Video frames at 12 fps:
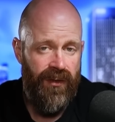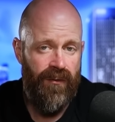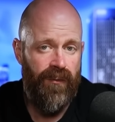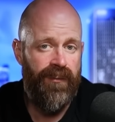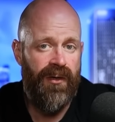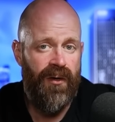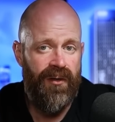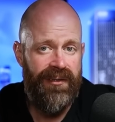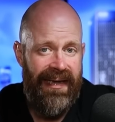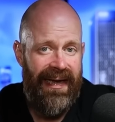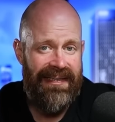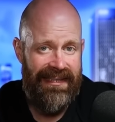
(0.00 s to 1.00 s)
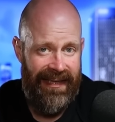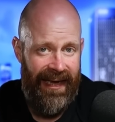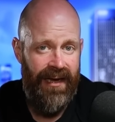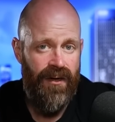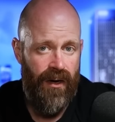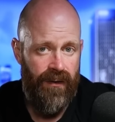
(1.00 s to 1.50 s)
or what we call tax
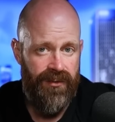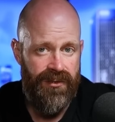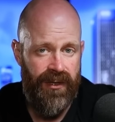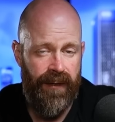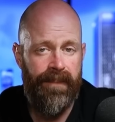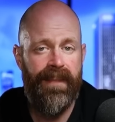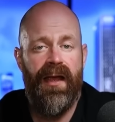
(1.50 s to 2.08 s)
gain harvesting,